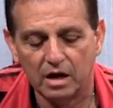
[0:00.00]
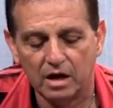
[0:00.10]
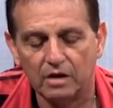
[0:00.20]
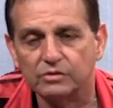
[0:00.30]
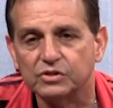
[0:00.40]

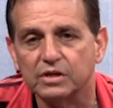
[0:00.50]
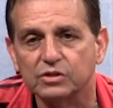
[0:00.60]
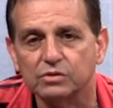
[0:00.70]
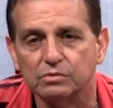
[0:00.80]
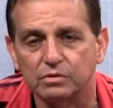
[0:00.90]
inner city
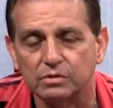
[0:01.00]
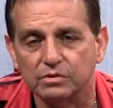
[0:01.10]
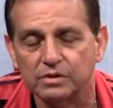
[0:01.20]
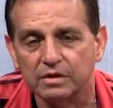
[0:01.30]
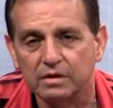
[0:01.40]

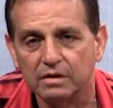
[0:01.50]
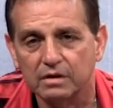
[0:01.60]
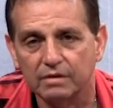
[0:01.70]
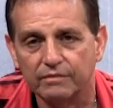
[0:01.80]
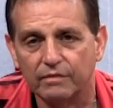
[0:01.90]
schools
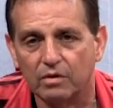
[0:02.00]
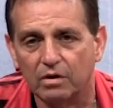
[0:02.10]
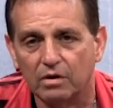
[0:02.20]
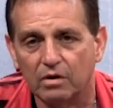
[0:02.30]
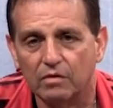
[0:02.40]

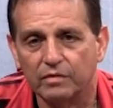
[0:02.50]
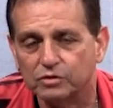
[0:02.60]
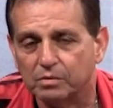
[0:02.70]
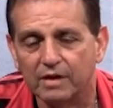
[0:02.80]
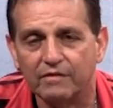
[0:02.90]
for over
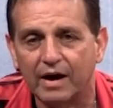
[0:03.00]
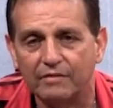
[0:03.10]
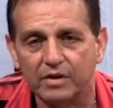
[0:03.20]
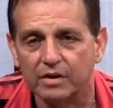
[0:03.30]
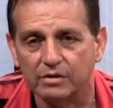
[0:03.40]
25
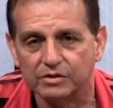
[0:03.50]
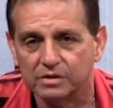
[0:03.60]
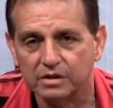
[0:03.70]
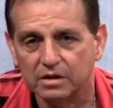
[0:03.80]
years,